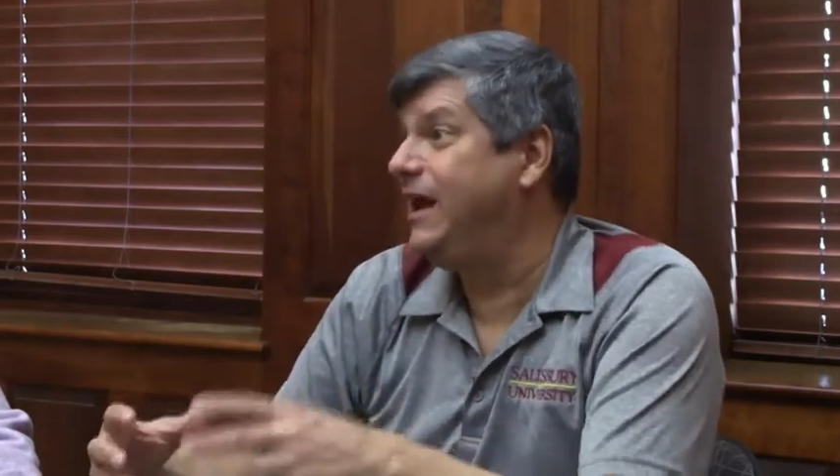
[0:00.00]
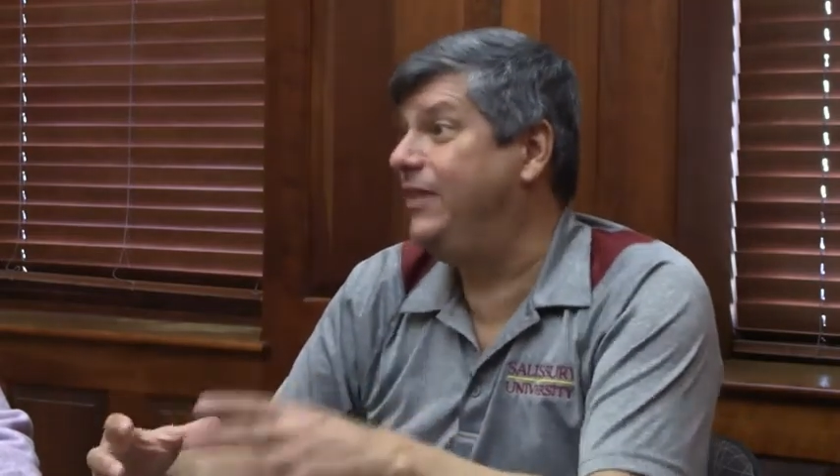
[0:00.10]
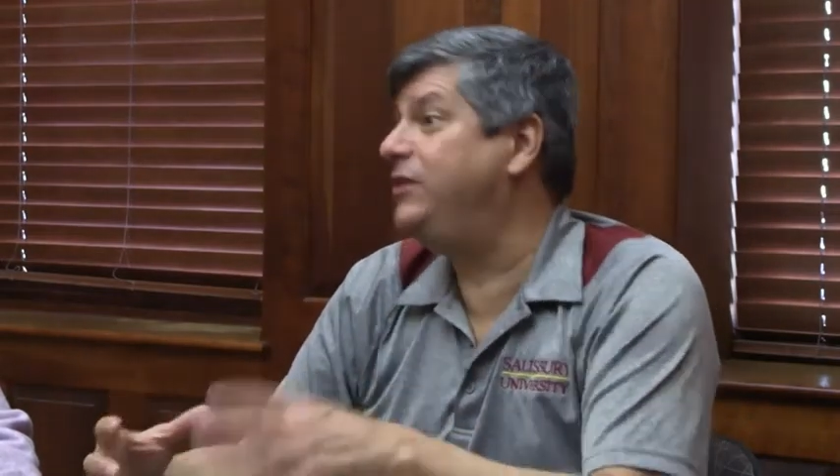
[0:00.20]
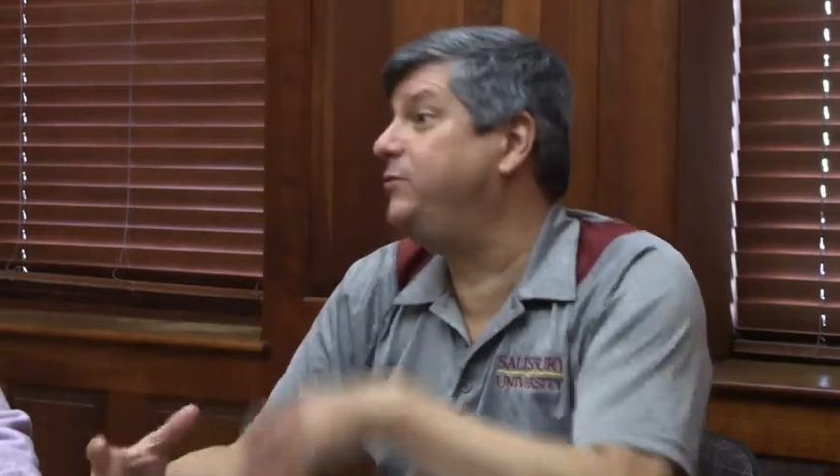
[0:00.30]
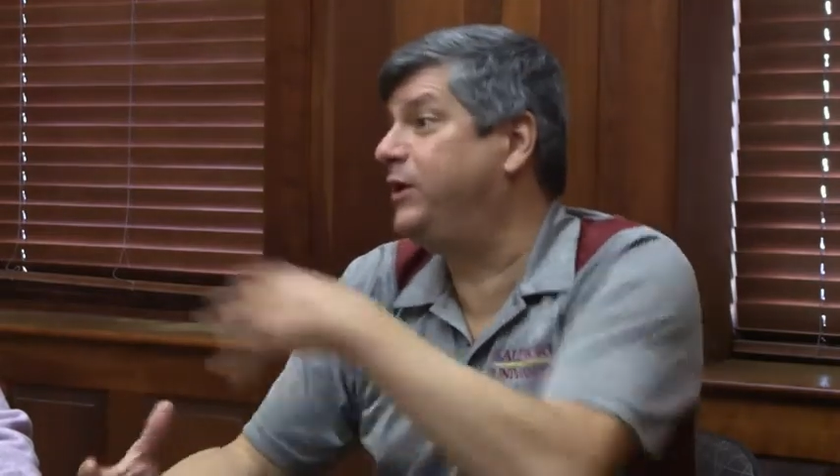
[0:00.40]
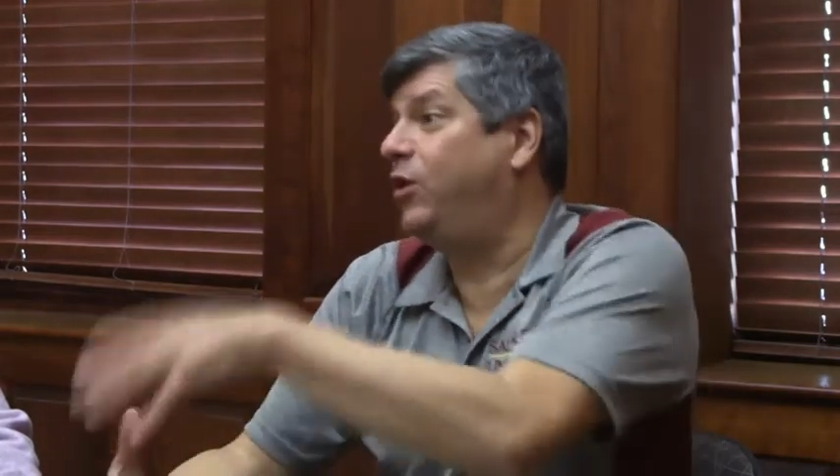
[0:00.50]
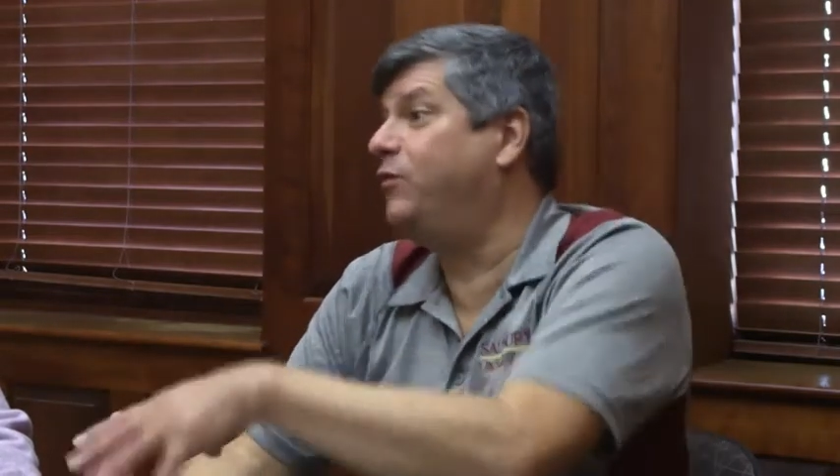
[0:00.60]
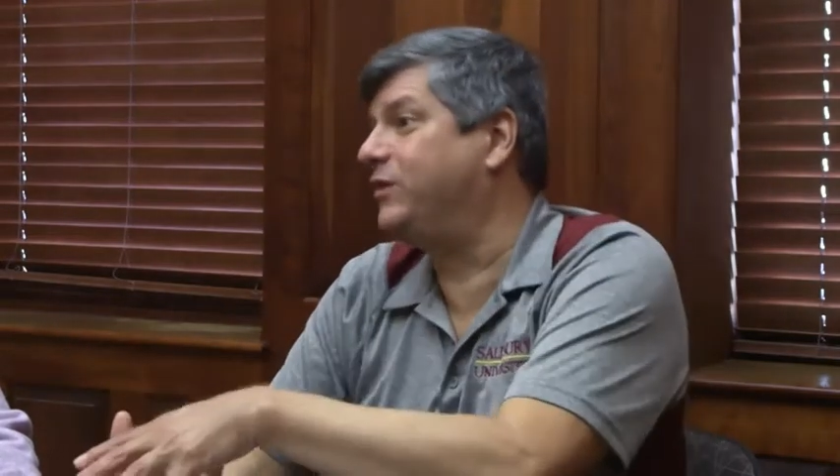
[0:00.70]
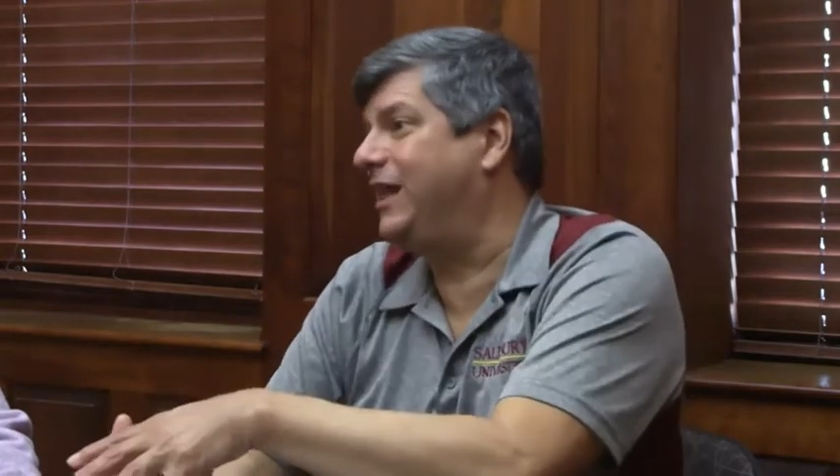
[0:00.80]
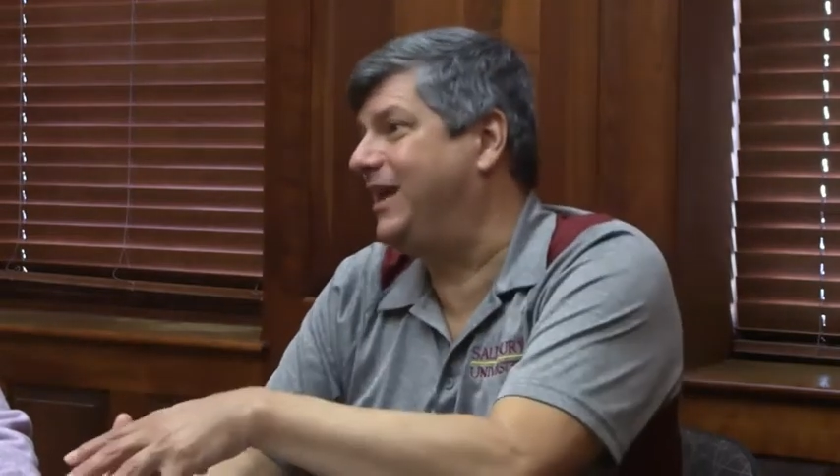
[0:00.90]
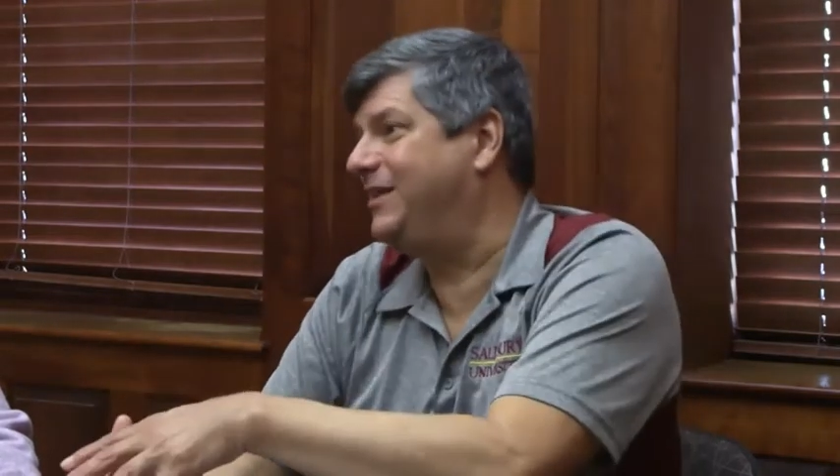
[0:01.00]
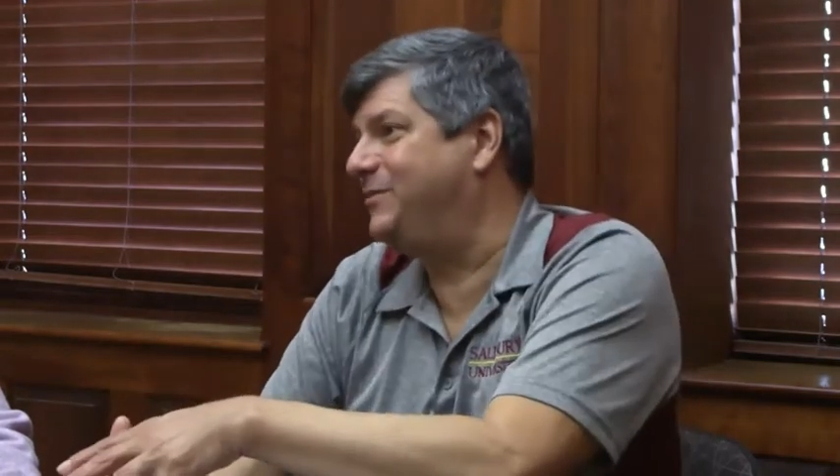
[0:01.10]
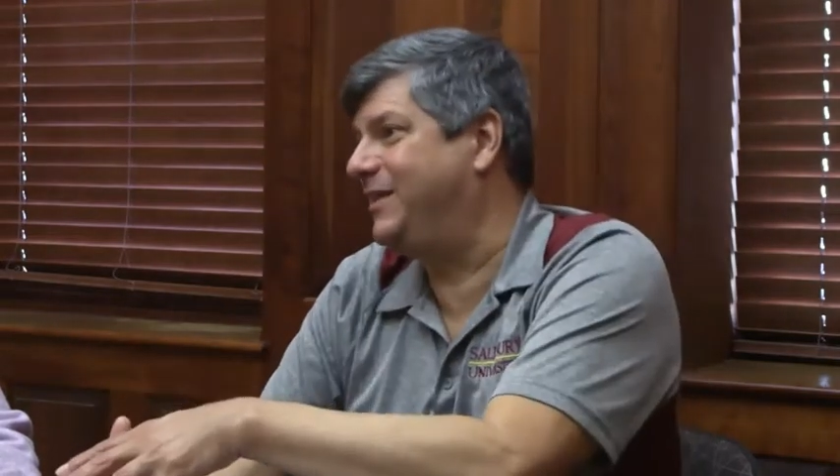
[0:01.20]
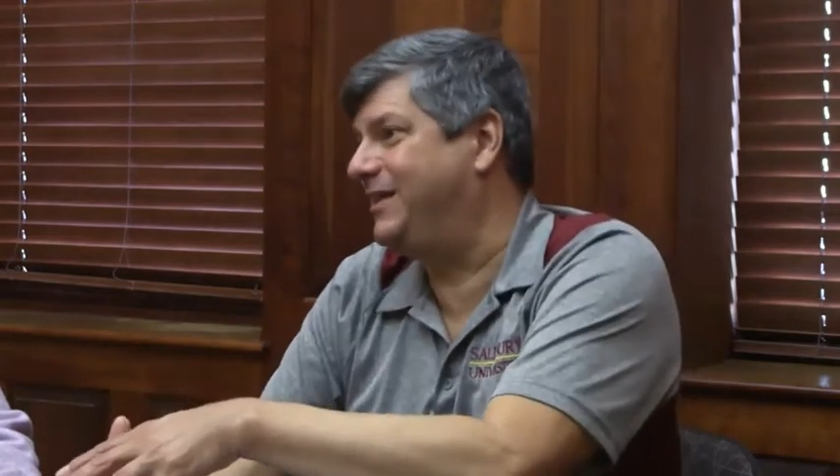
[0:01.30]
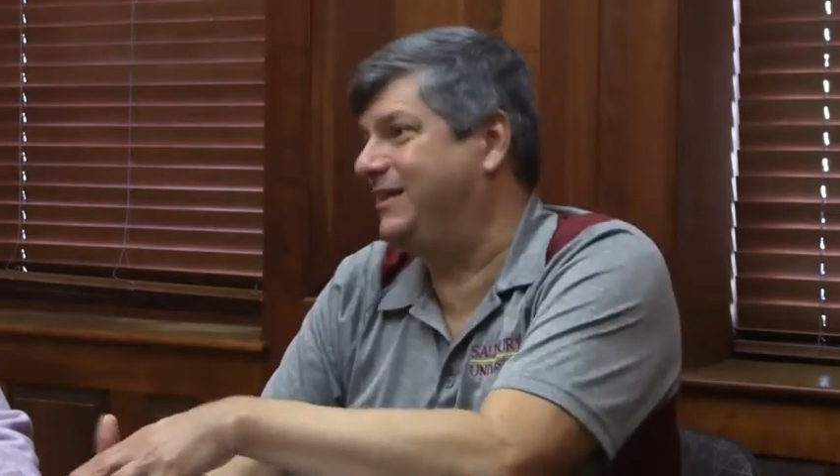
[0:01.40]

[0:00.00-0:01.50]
and then doing an overlay with it